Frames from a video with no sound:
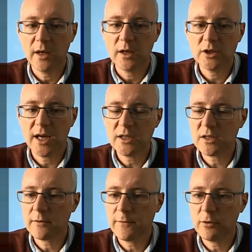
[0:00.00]
Changes
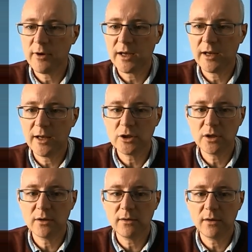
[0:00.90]
to food
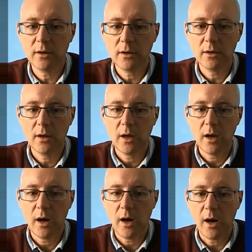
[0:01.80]
regulations,
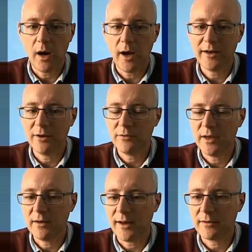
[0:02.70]
I don't
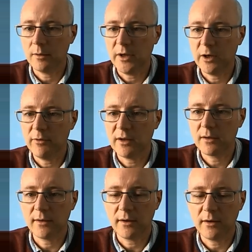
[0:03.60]
think that's a big risk,
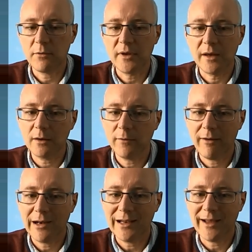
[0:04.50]
because I don't think it's
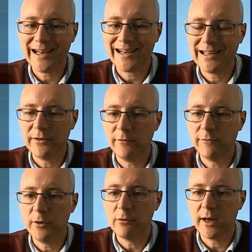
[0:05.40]
very likely that
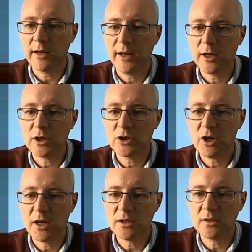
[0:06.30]
food regulation
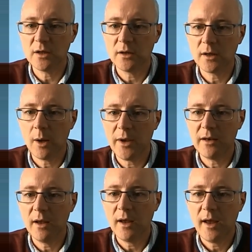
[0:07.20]
changes are going to come
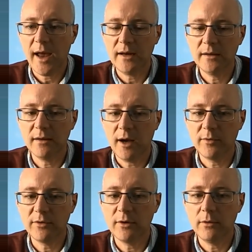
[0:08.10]
in anytime
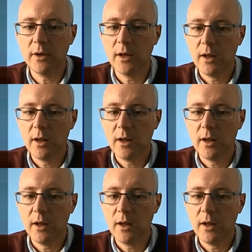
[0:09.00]
soon.